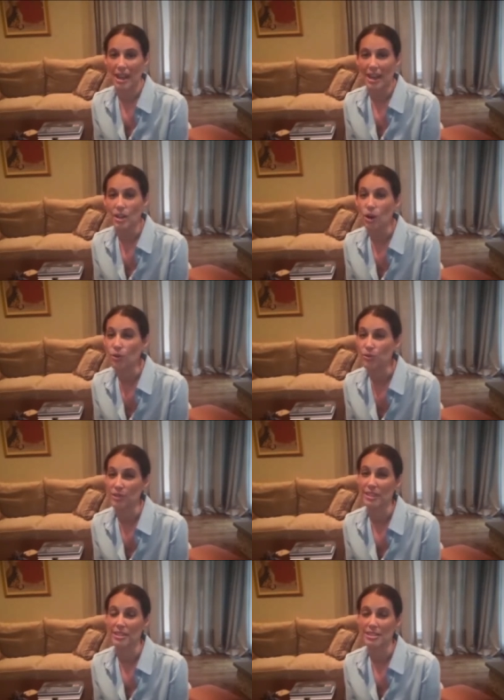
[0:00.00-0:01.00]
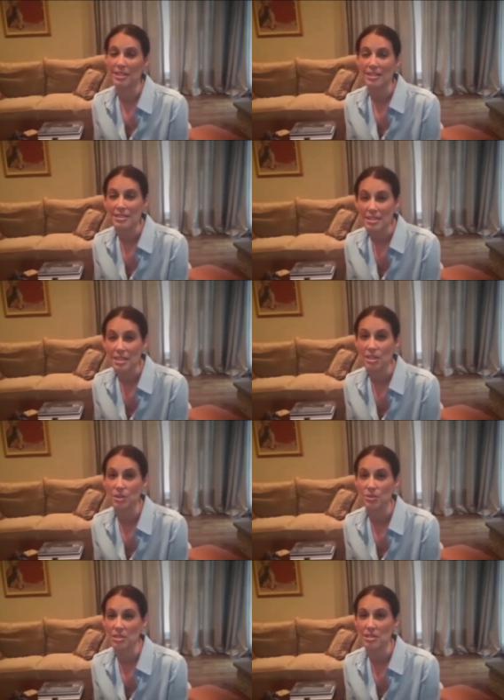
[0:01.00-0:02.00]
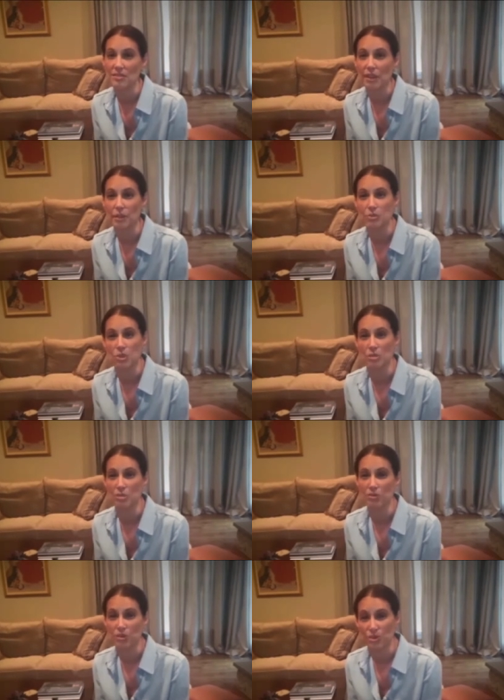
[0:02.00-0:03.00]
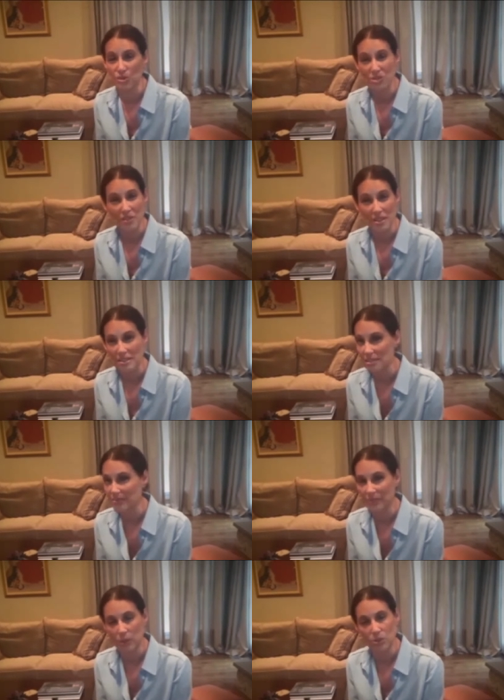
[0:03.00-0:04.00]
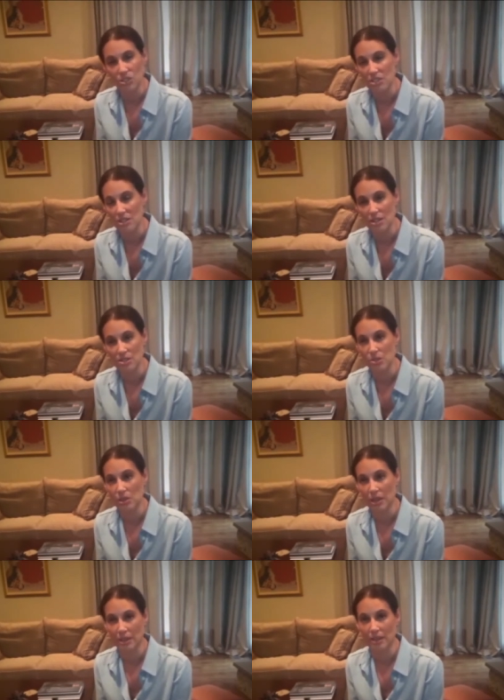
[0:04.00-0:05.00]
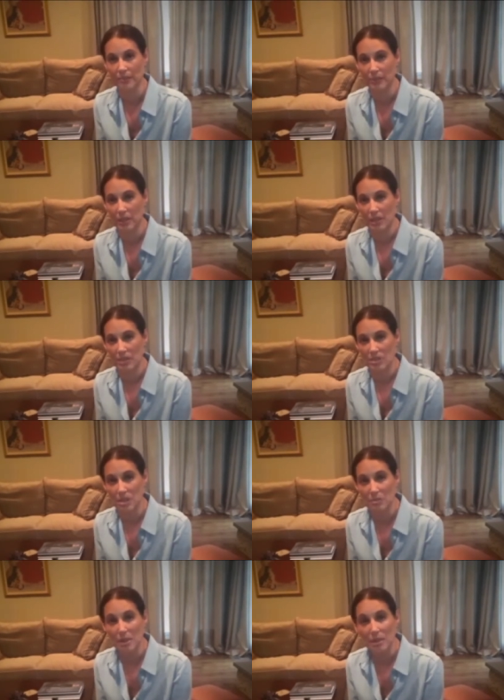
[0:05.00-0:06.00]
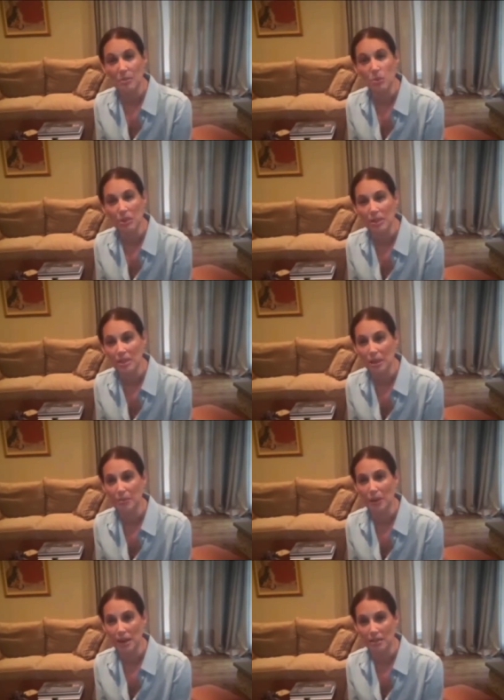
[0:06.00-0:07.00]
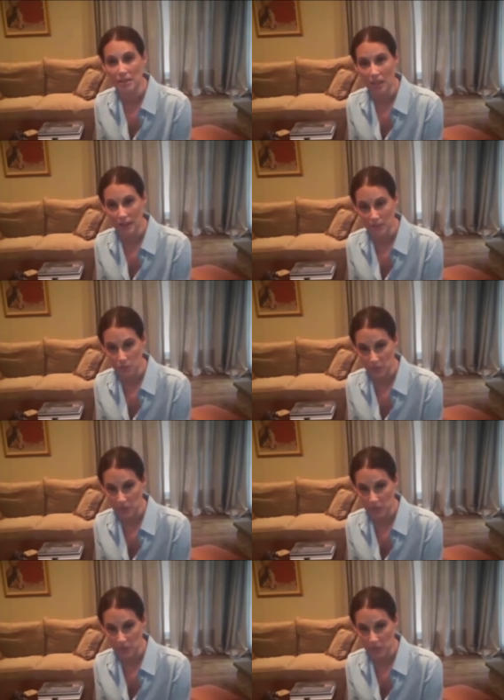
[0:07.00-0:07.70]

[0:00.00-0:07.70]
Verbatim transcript: and hopefully to continue to develop treatment for those of us that were just not so lucky, so that maybe we can get back the lives we